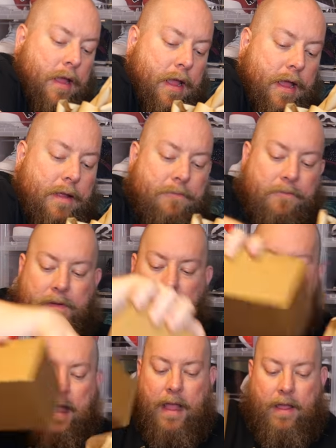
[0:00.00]
and
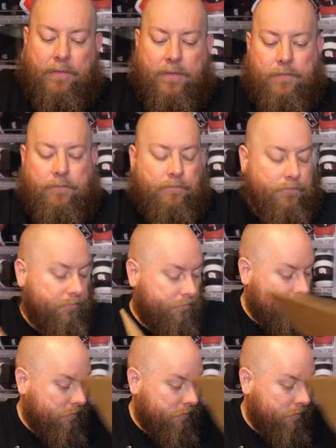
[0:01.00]
five.